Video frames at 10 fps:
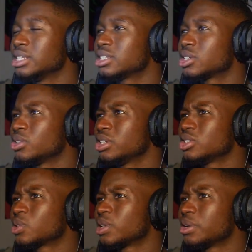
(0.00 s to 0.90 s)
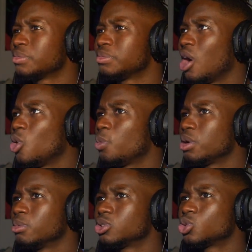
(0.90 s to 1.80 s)
just go on Instagram, I
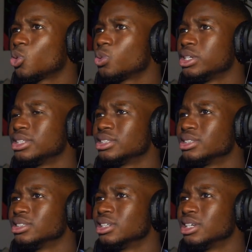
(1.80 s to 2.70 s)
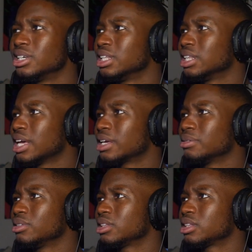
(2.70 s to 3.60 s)
open up stories, like
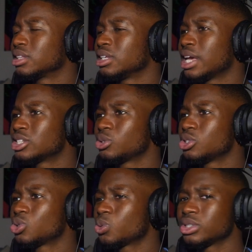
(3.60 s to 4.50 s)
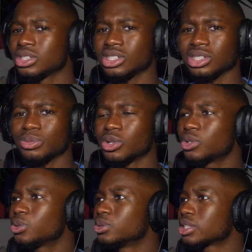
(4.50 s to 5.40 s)
the next three stories just some
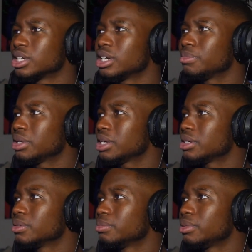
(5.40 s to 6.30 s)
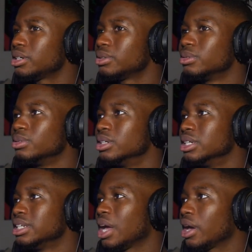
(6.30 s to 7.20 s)
girls, and I'm like, bro,
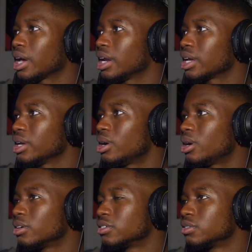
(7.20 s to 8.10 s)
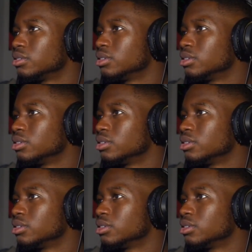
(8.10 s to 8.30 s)
now I gotta get off.